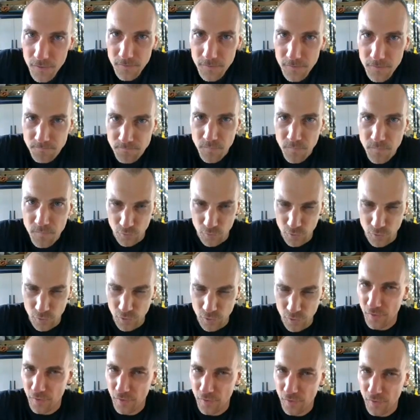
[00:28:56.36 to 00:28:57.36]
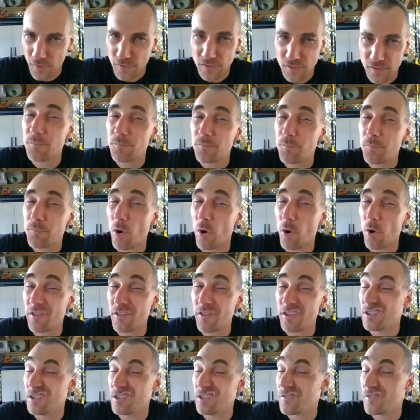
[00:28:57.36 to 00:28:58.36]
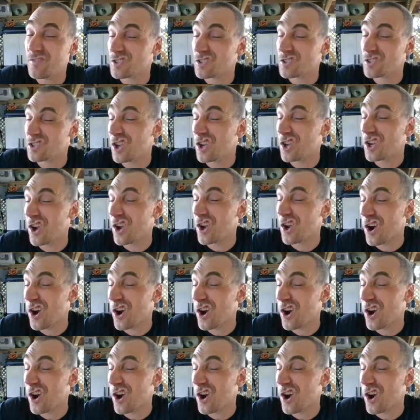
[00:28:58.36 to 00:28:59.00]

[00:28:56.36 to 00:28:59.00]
Do you feel, the most important thing, do you feel secure?